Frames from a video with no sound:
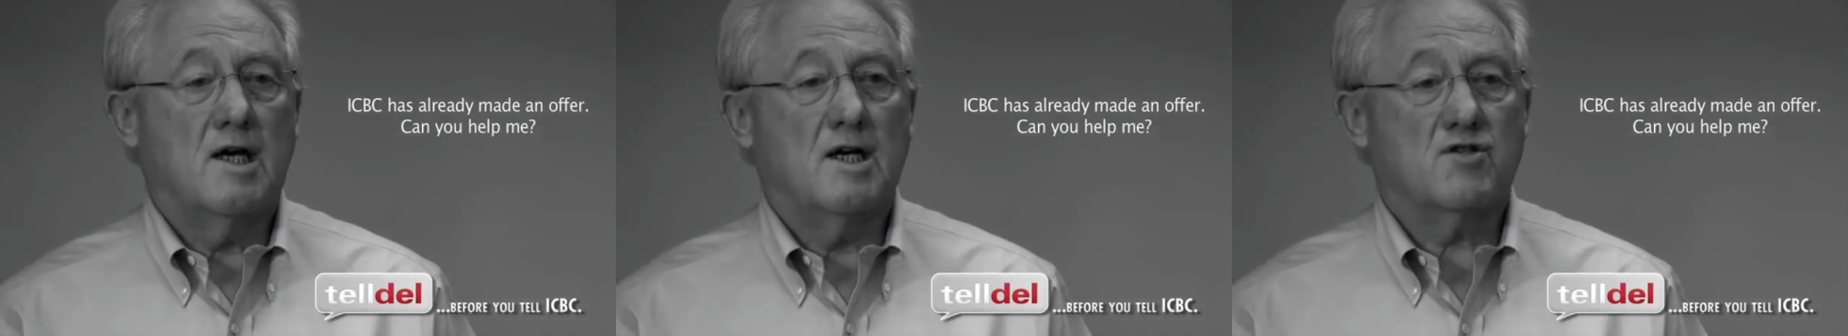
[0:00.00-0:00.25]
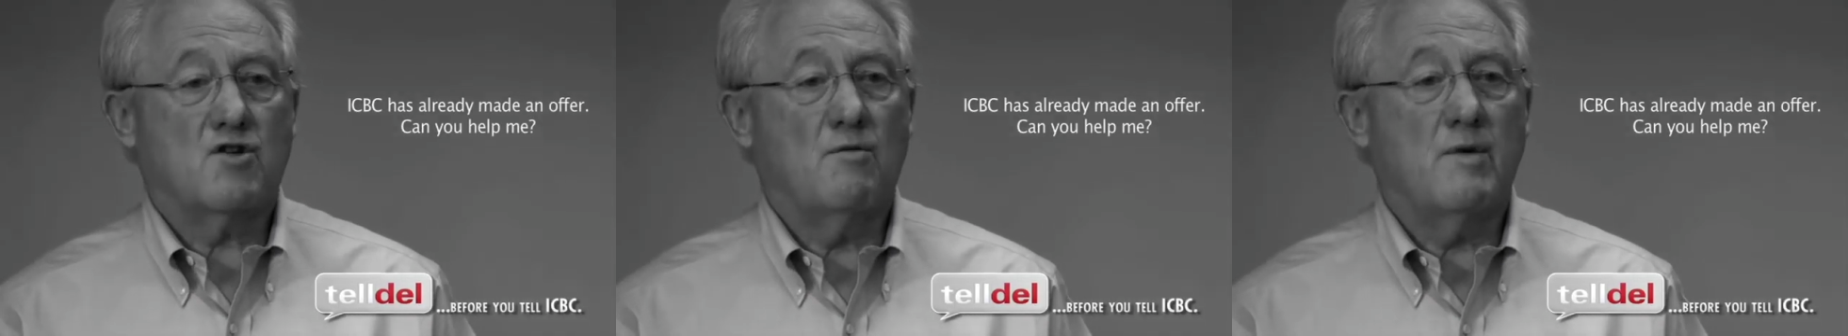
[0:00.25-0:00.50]

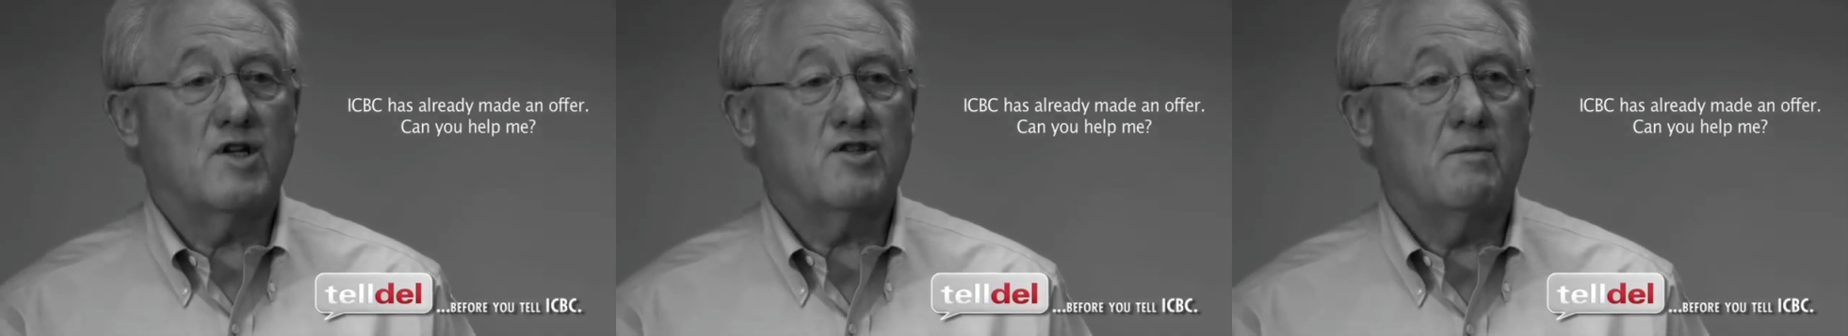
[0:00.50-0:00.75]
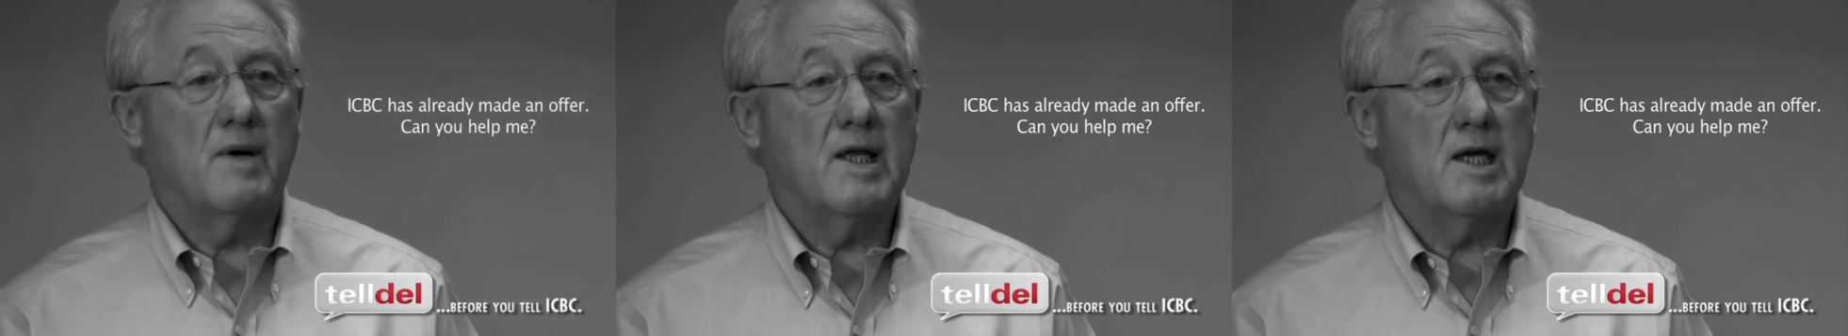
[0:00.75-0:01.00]
so
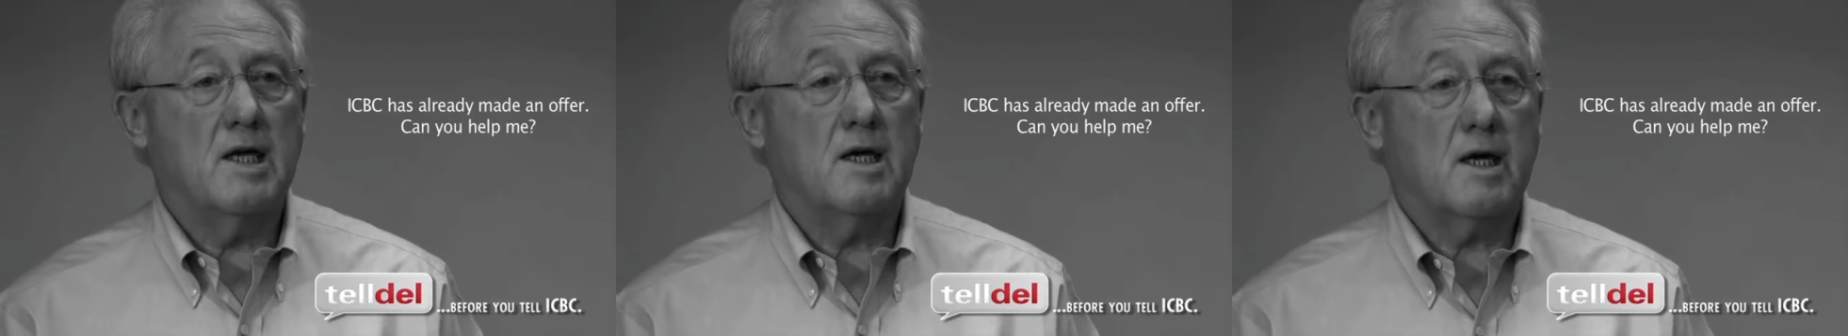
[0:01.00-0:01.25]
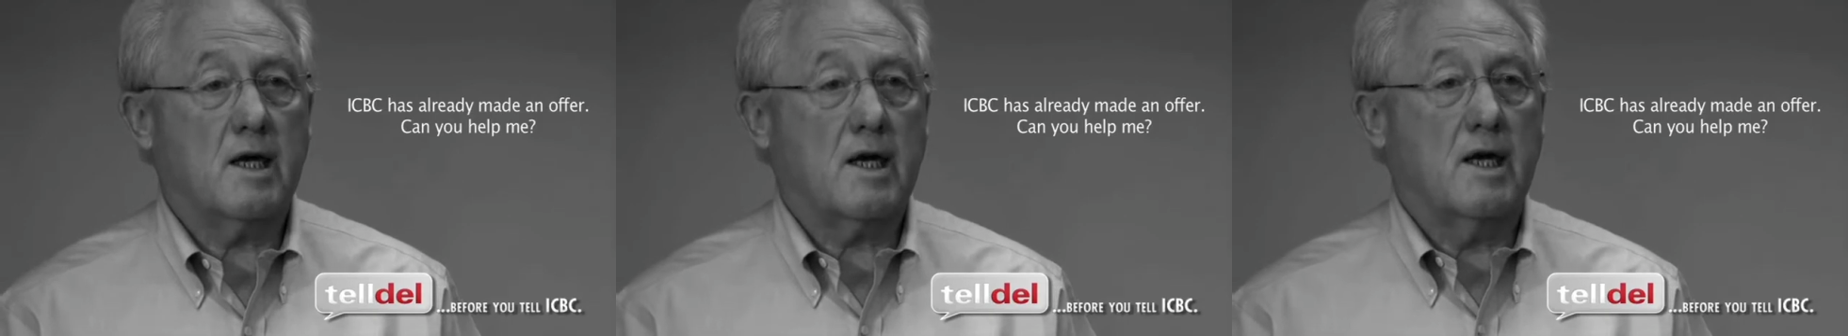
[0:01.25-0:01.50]
much money,
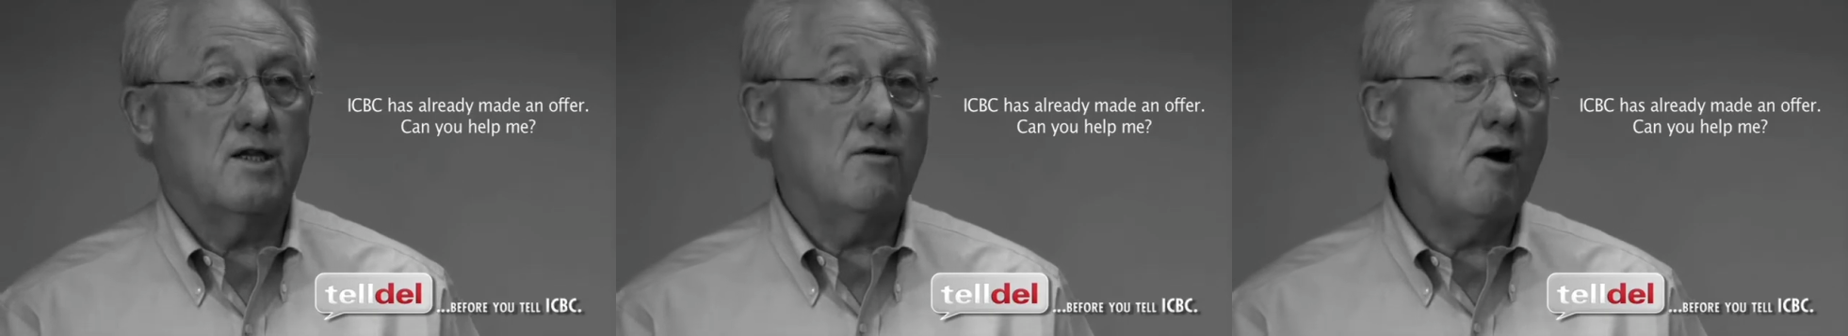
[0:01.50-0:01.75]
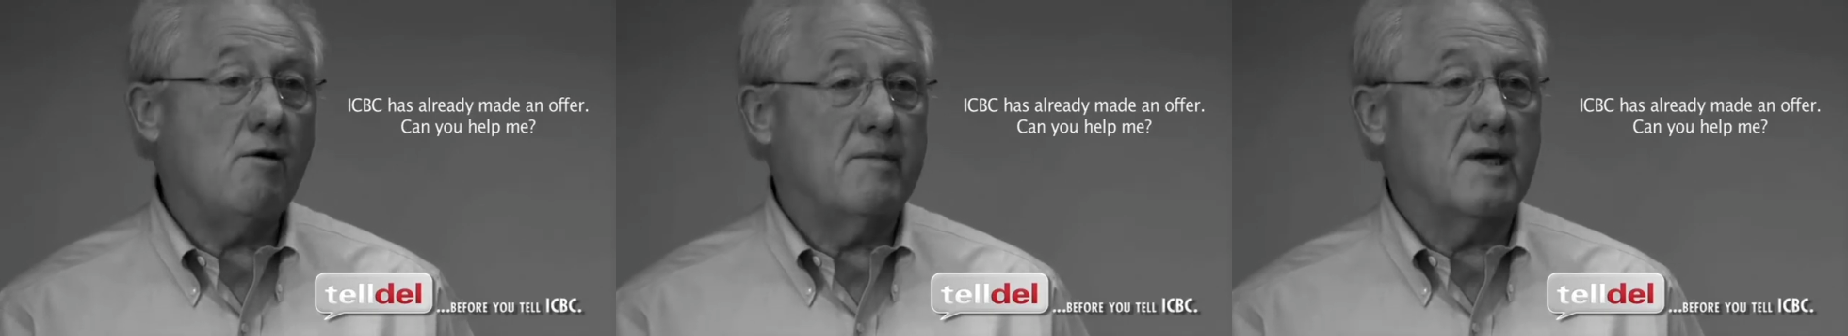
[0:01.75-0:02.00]
can you
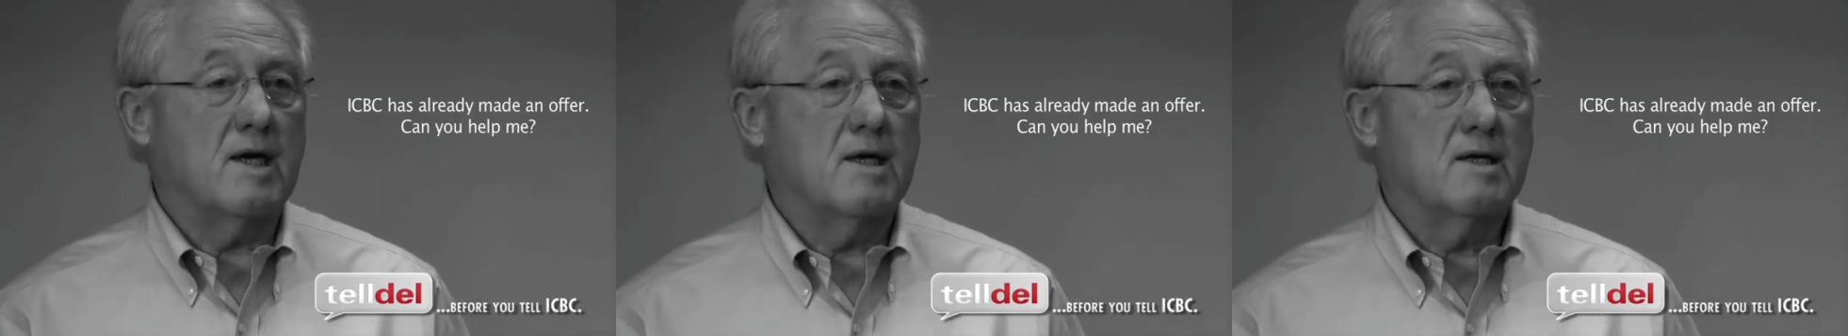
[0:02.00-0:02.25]
help me?